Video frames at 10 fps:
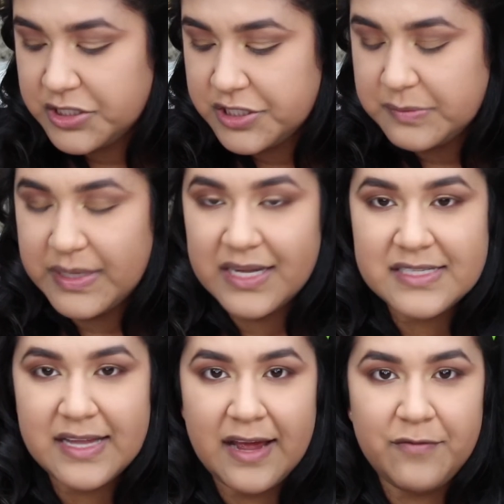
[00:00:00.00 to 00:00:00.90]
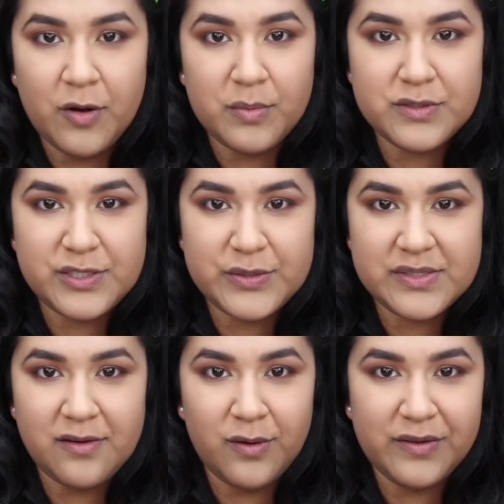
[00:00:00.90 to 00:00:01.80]
Just because I've almost
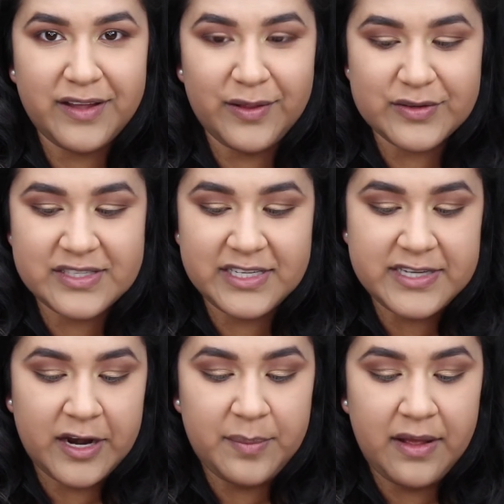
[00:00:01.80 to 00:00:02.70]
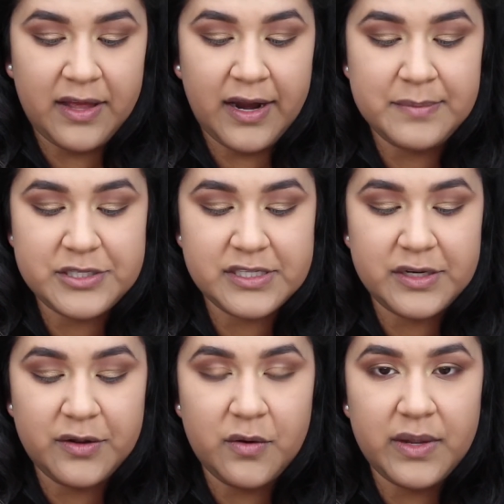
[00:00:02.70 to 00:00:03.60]
used all the colors in the entire palette, I'm just
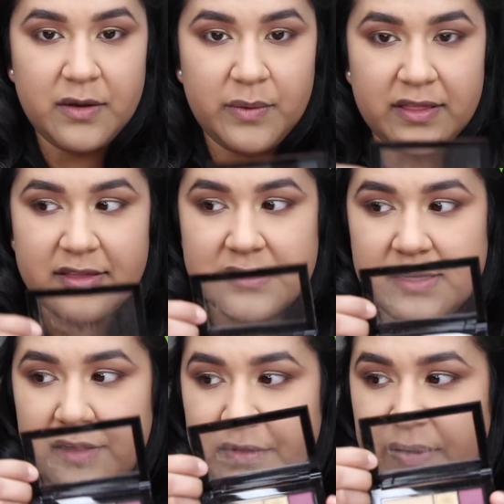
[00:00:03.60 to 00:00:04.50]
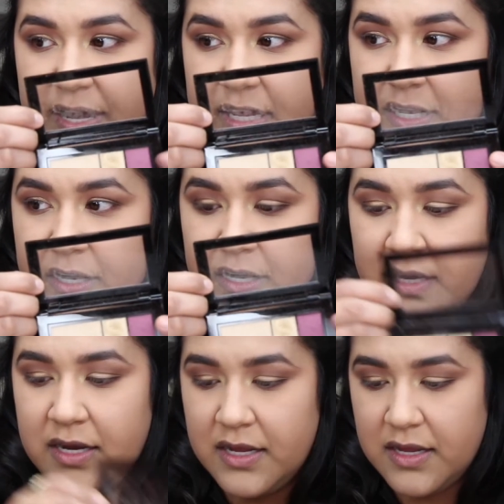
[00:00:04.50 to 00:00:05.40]
gonna go in with this color right here
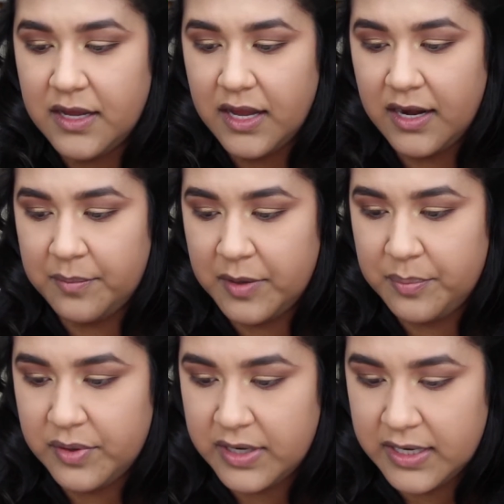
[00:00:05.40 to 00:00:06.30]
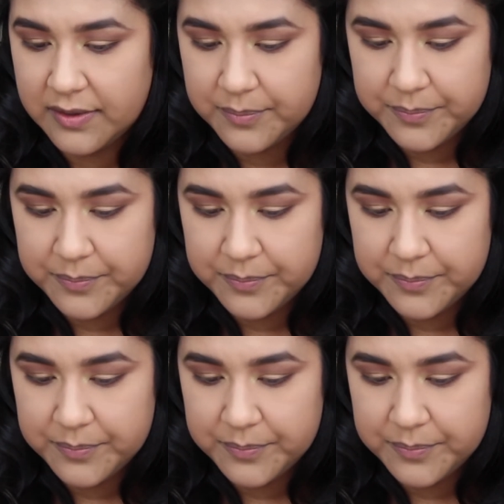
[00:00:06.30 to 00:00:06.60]
and I'm gonna put it